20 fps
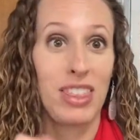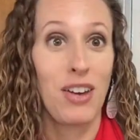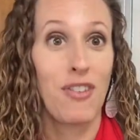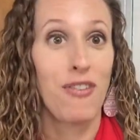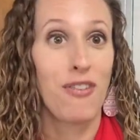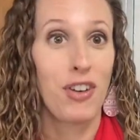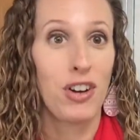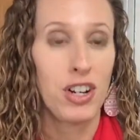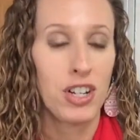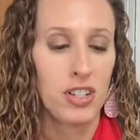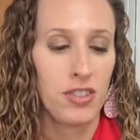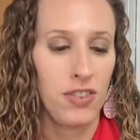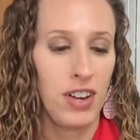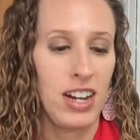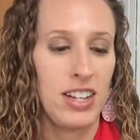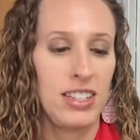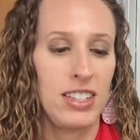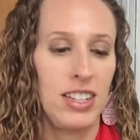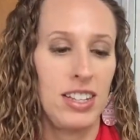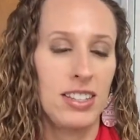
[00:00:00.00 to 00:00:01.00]
The first
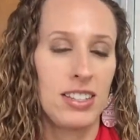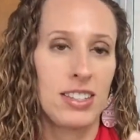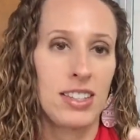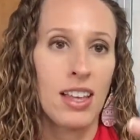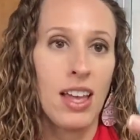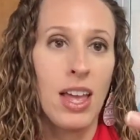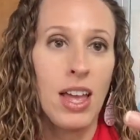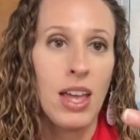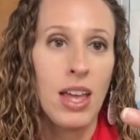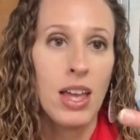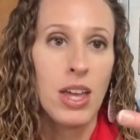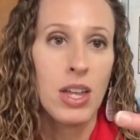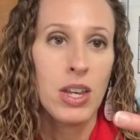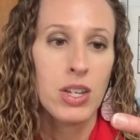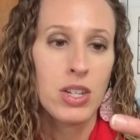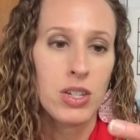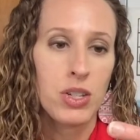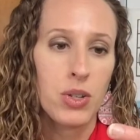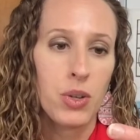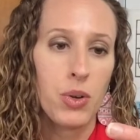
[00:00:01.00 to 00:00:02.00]
phrase is
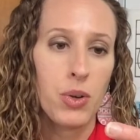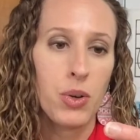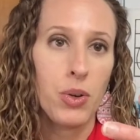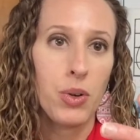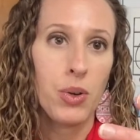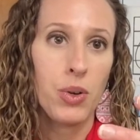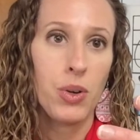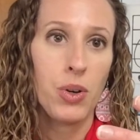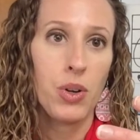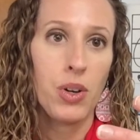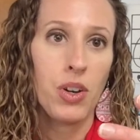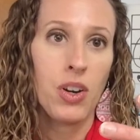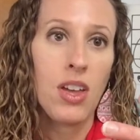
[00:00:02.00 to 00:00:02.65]
do,